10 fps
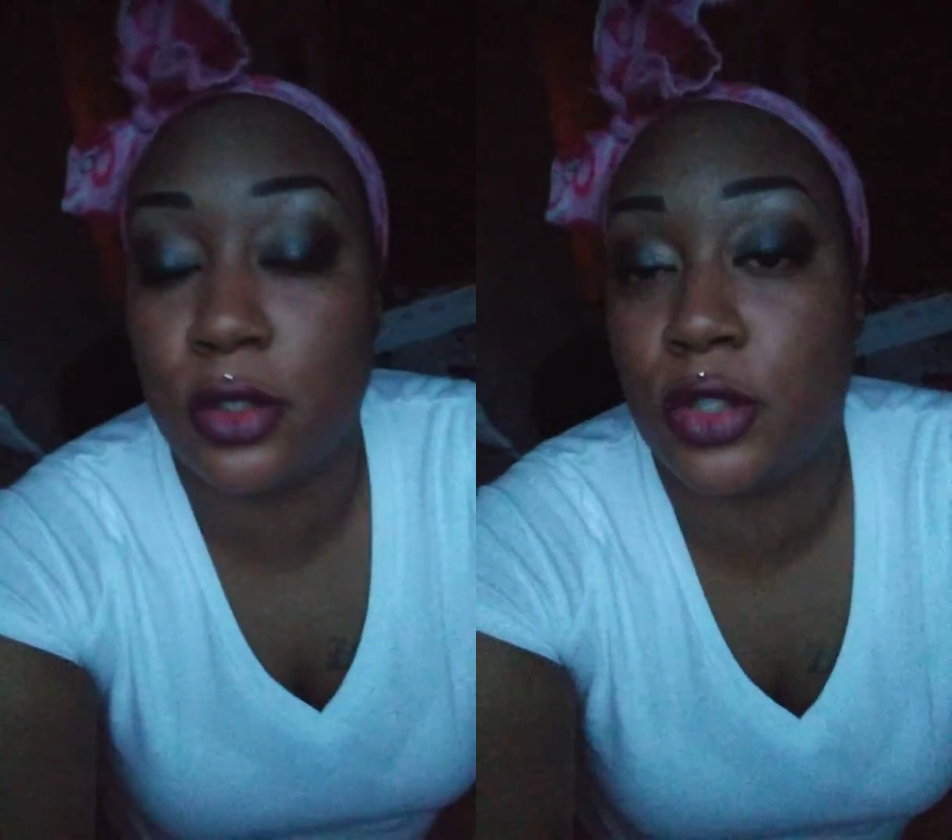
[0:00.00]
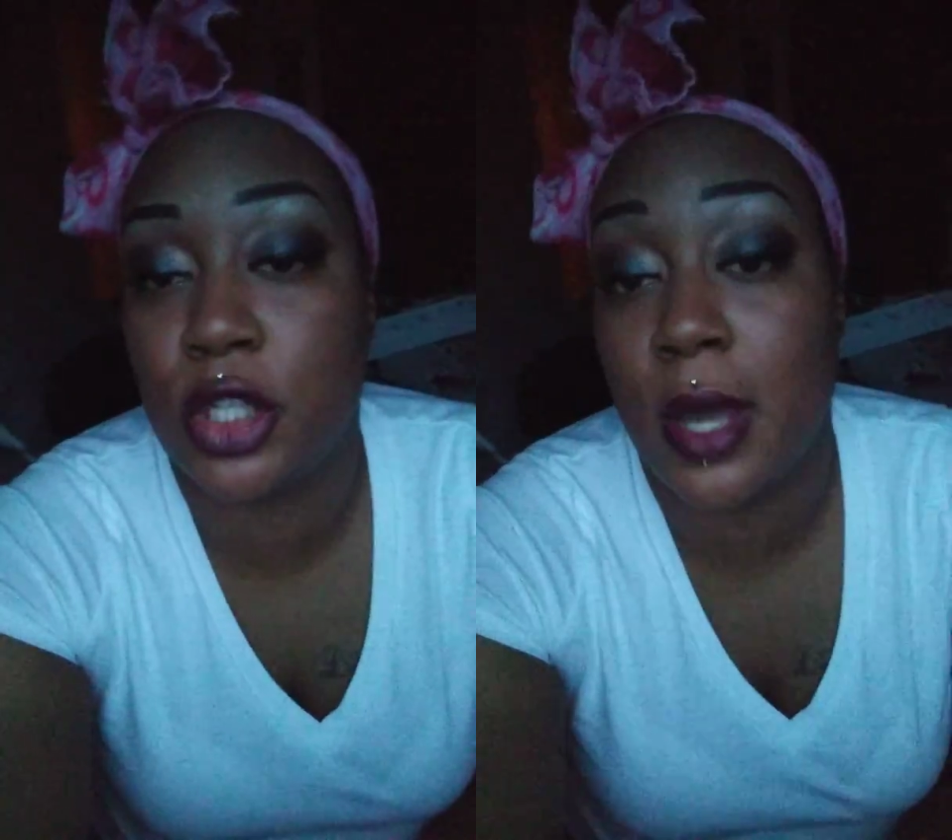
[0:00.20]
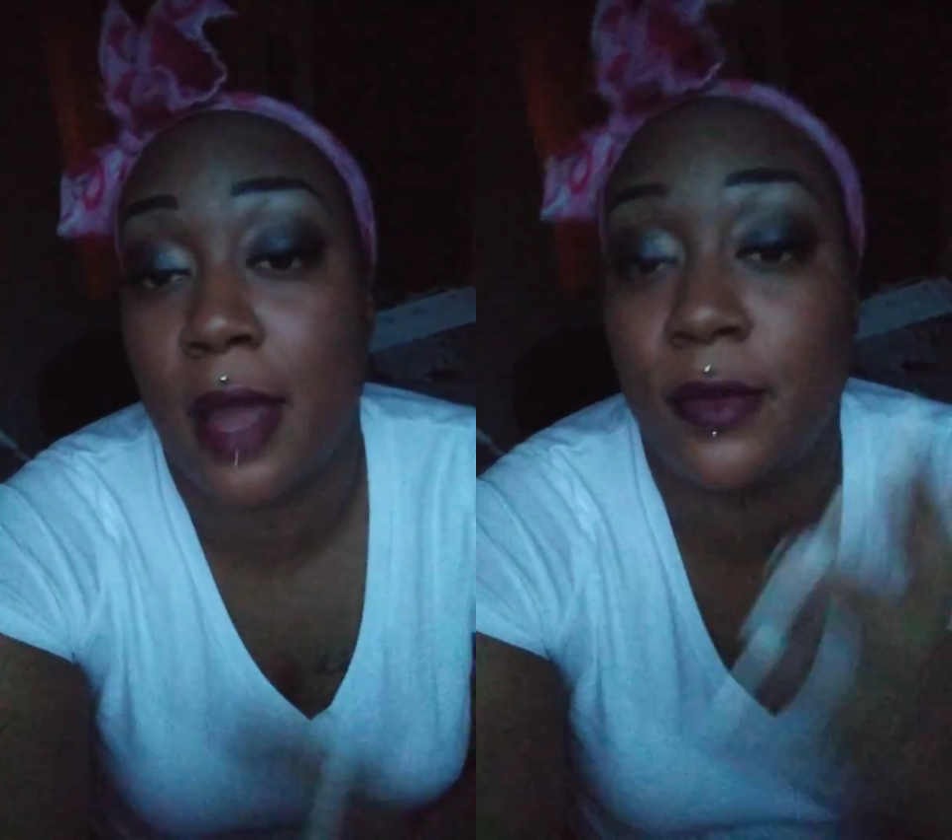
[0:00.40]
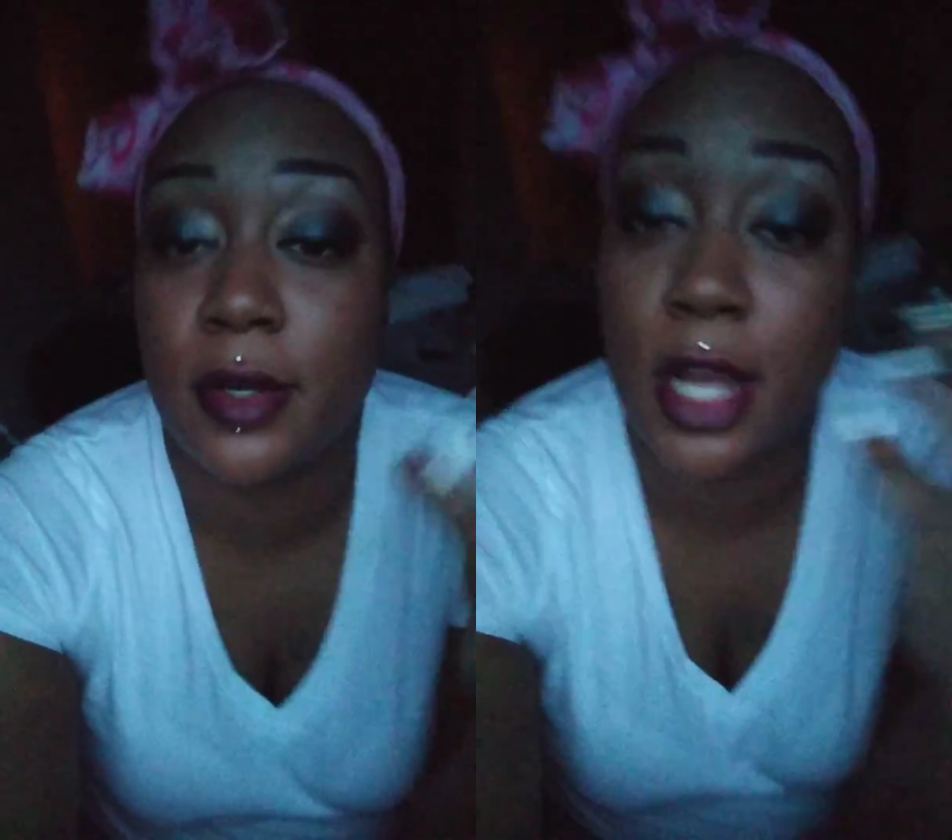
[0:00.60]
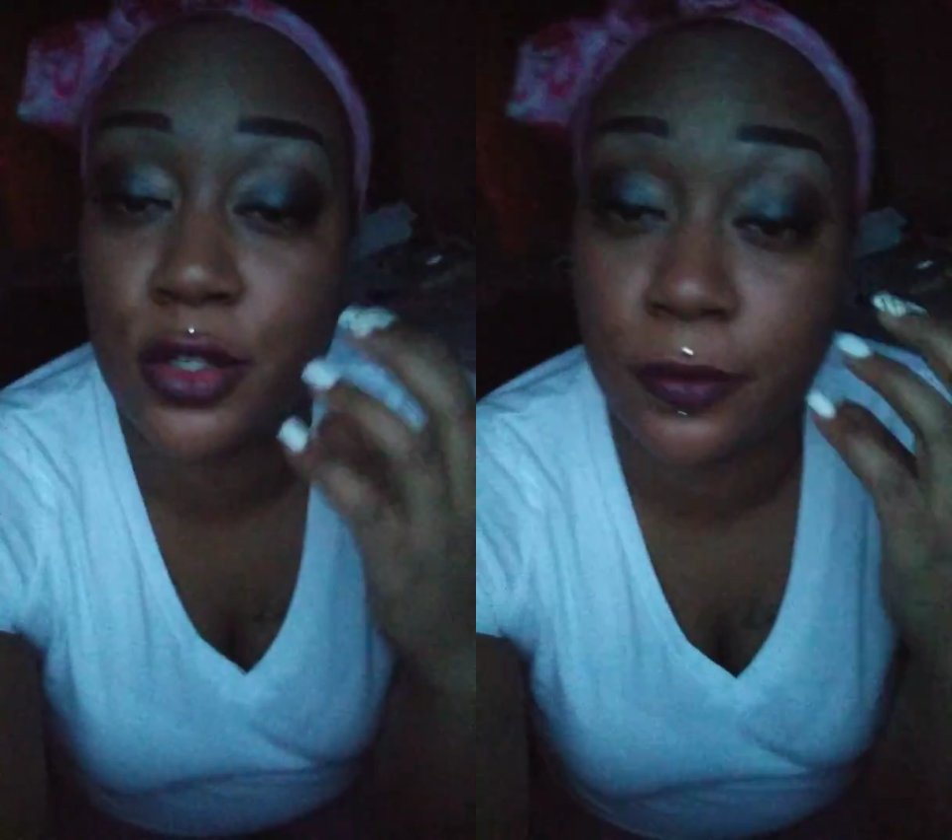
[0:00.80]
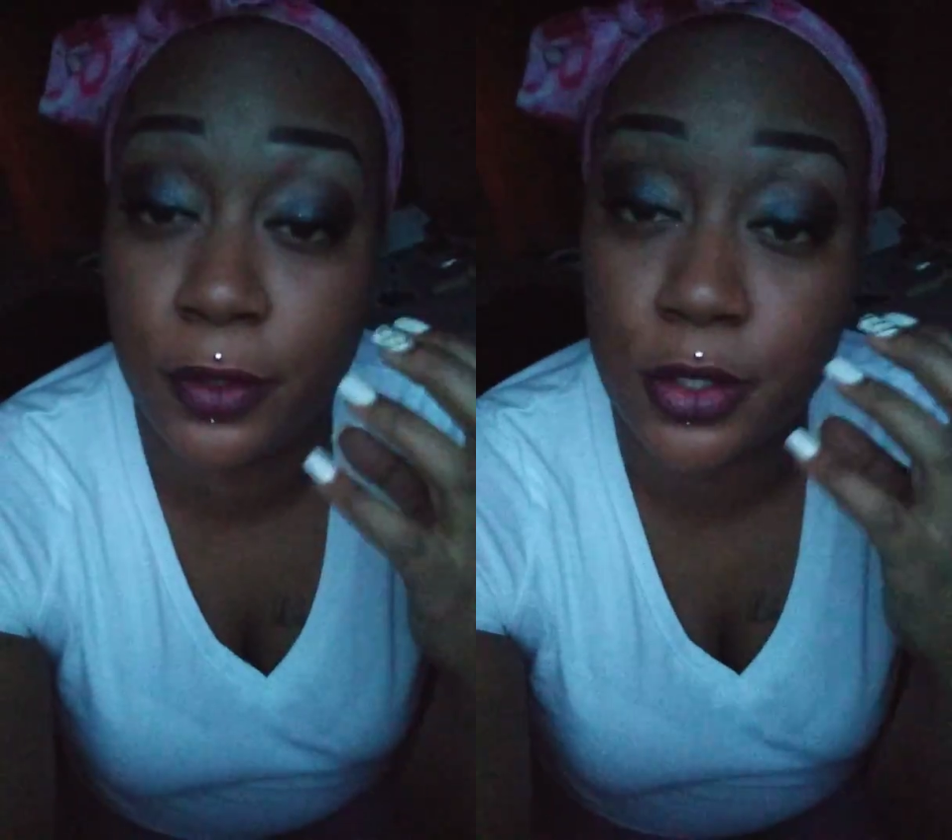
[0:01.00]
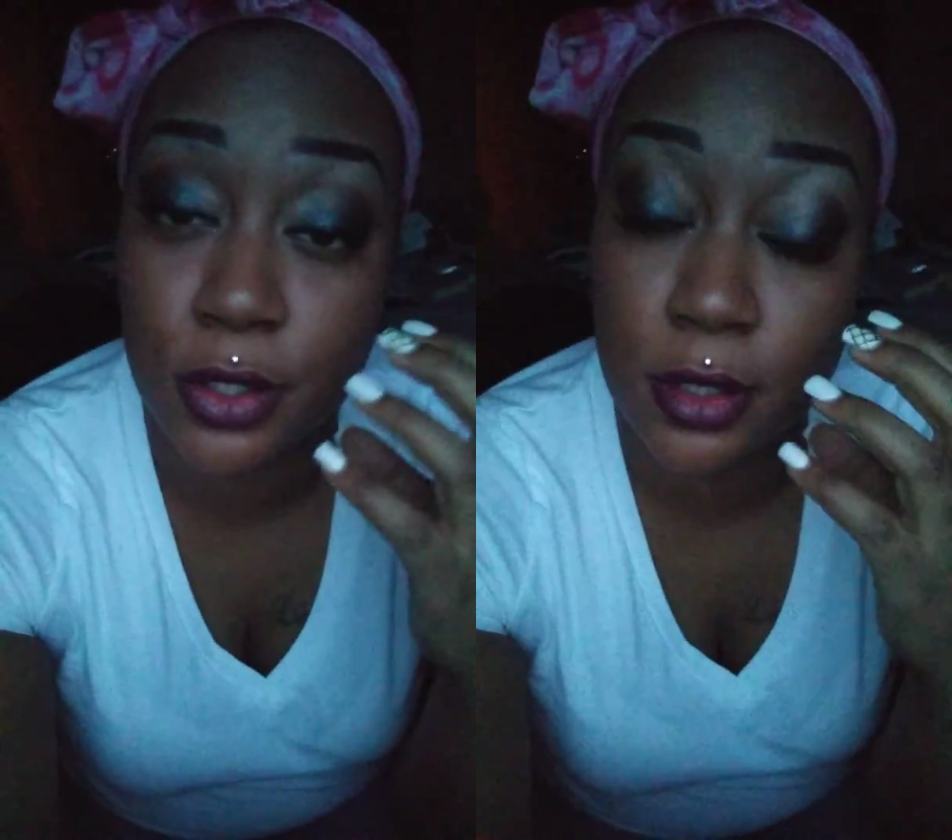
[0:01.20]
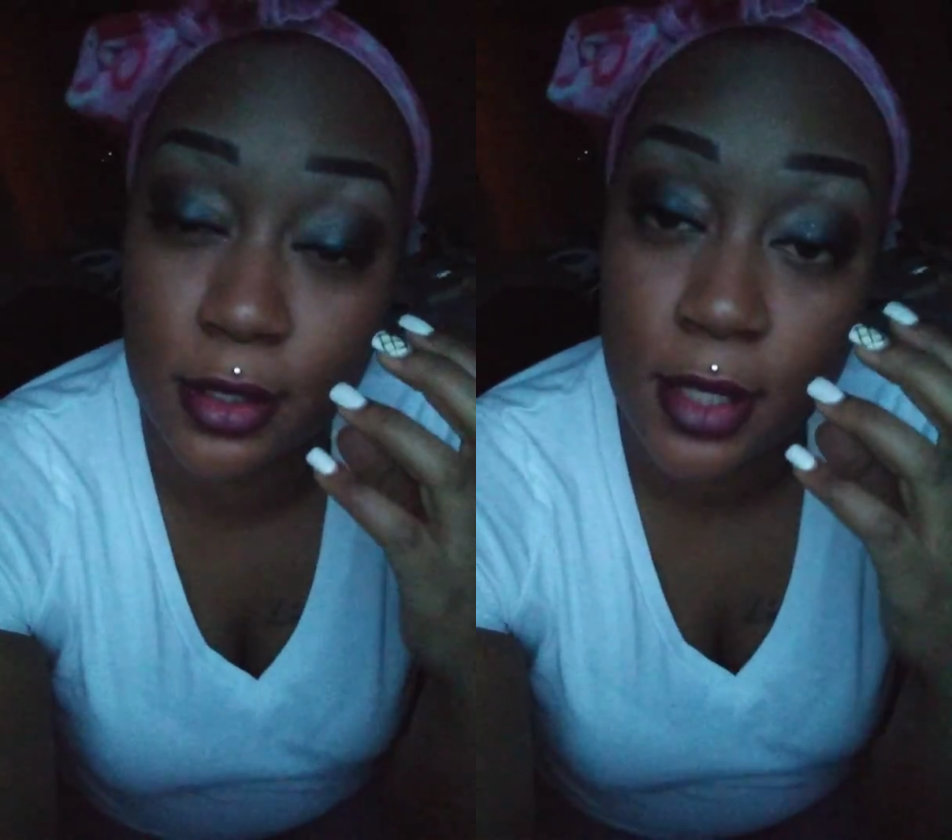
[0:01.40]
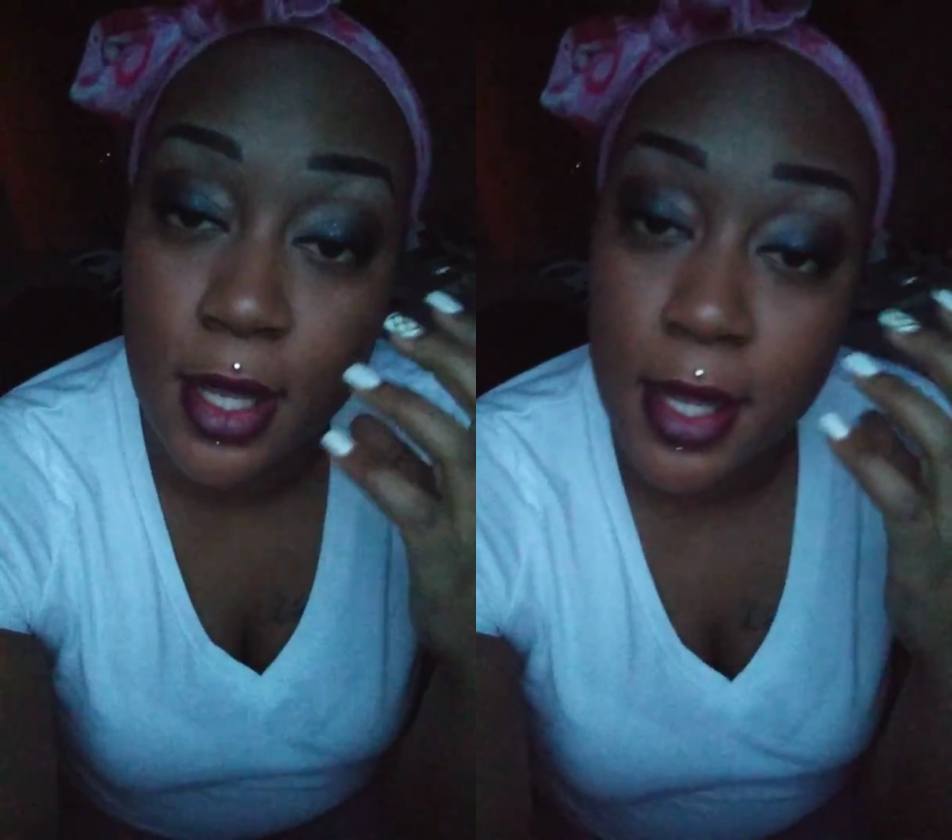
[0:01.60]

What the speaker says: still have your natural features,